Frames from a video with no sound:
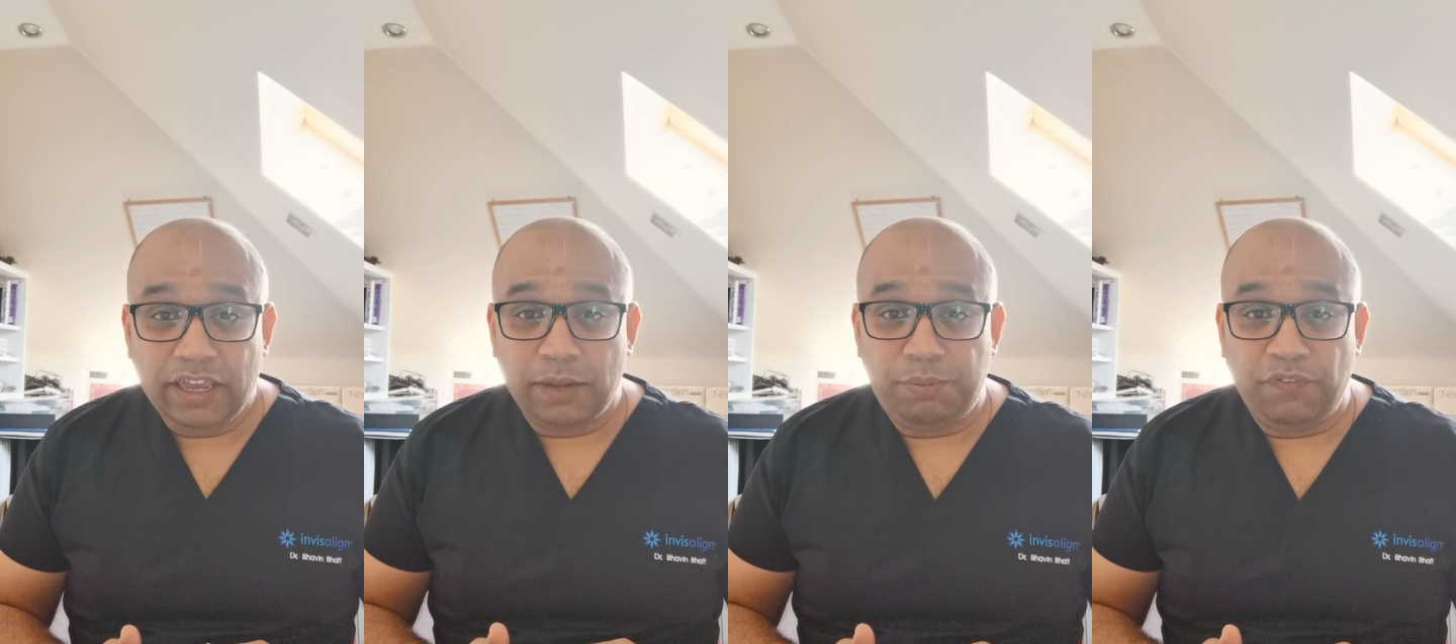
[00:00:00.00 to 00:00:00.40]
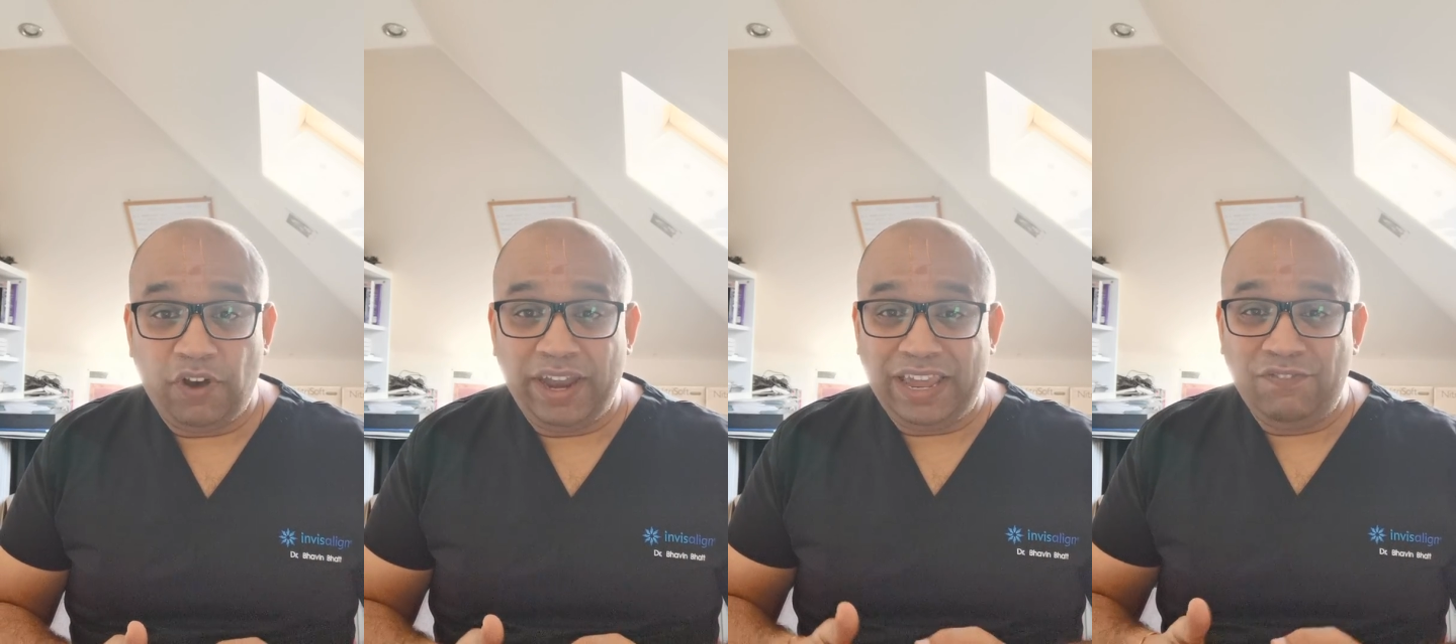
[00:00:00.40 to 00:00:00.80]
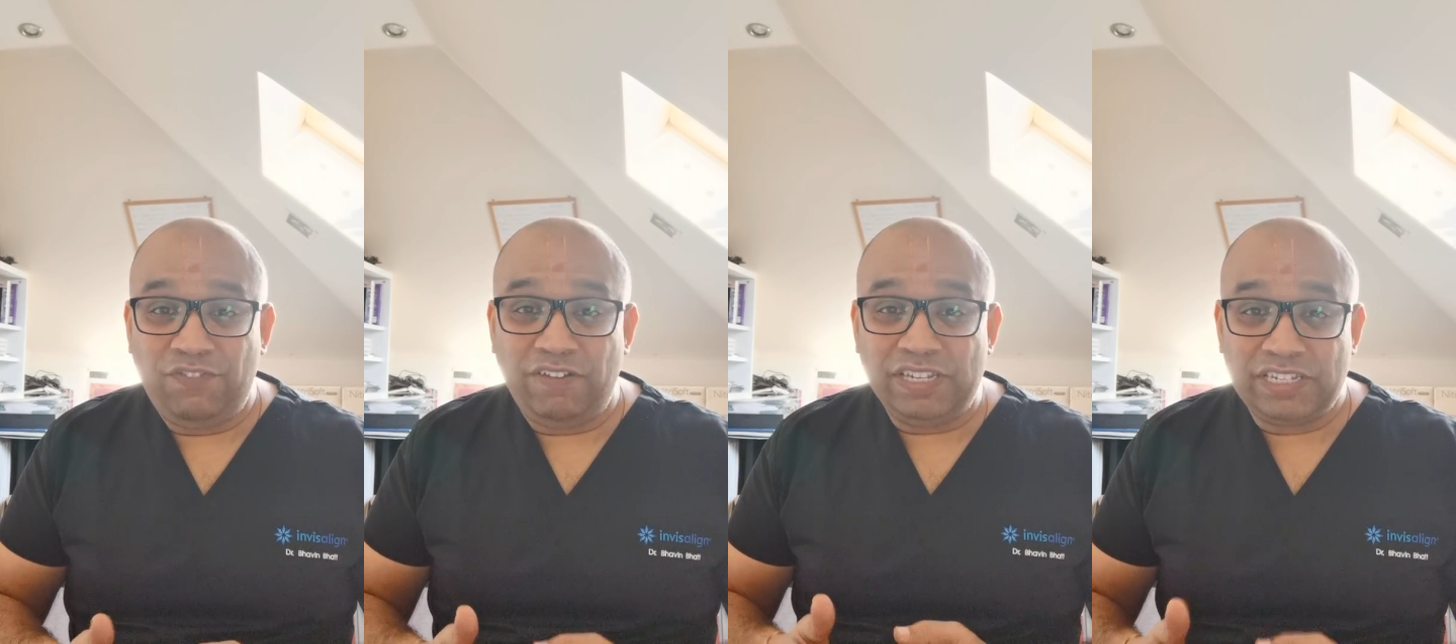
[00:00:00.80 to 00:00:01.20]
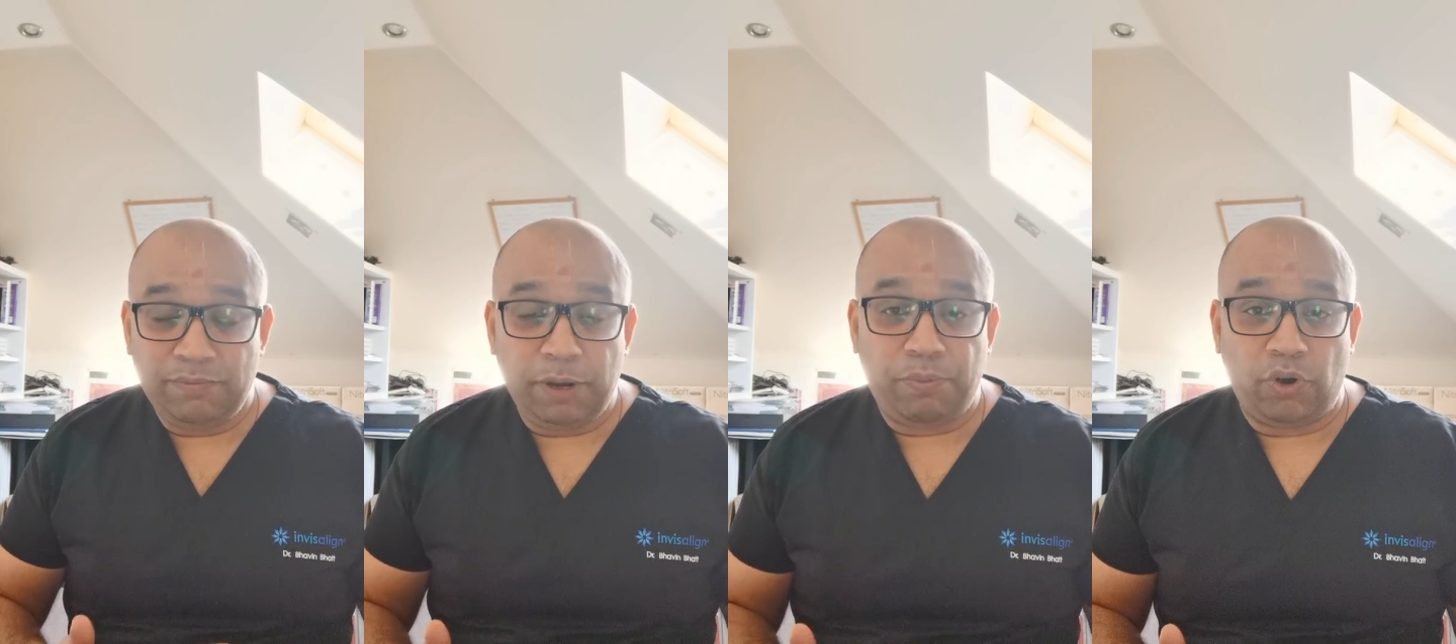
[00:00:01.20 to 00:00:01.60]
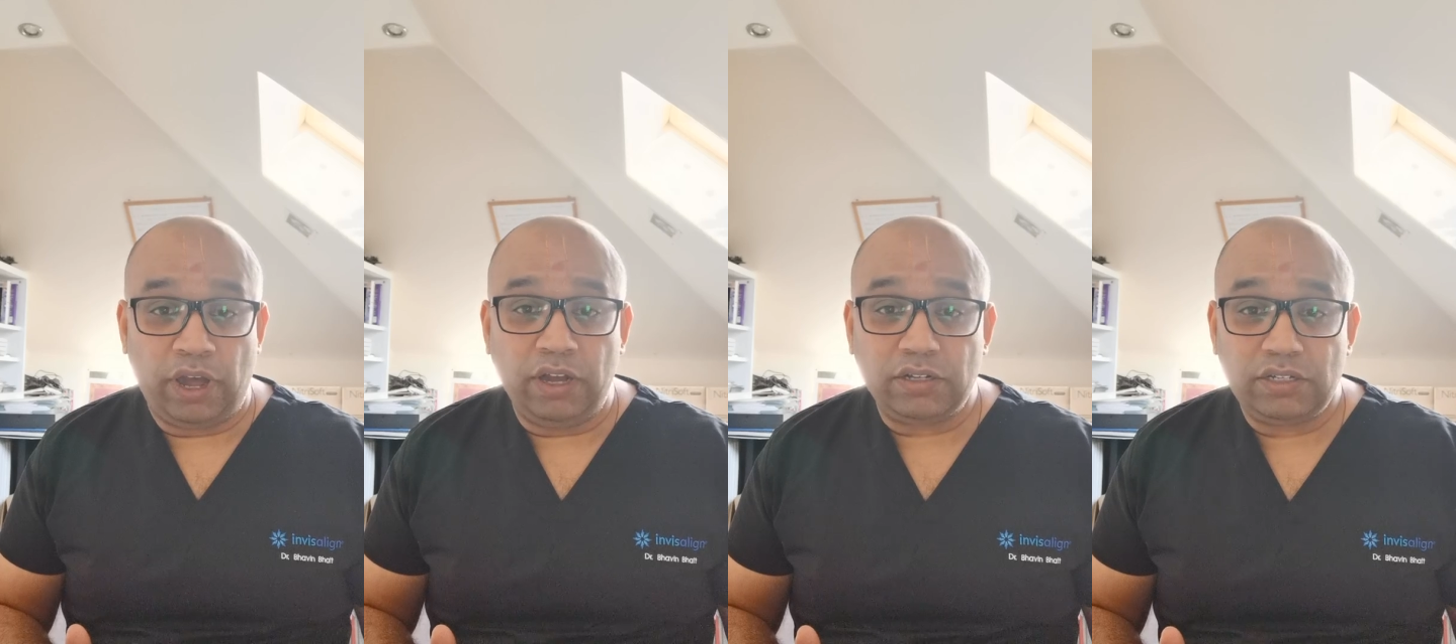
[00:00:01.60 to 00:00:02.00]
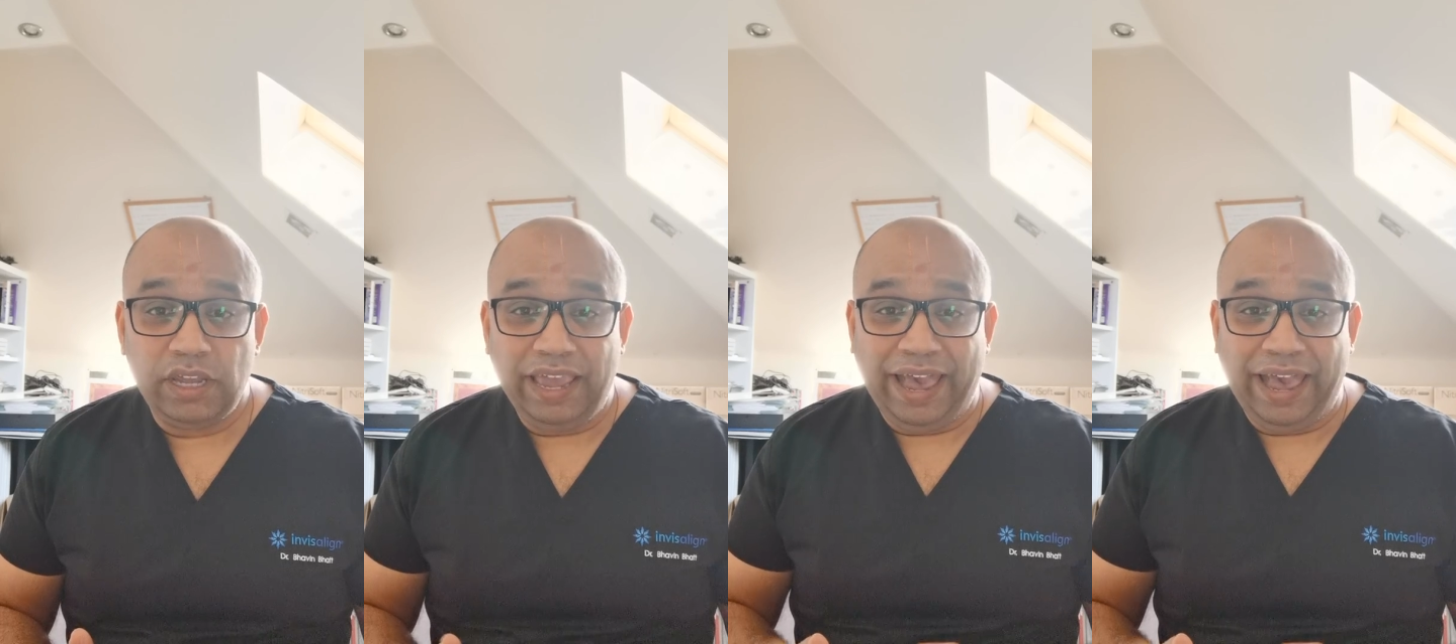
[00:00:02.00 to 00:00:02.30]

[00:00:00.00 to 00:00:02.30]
can provide a very similar product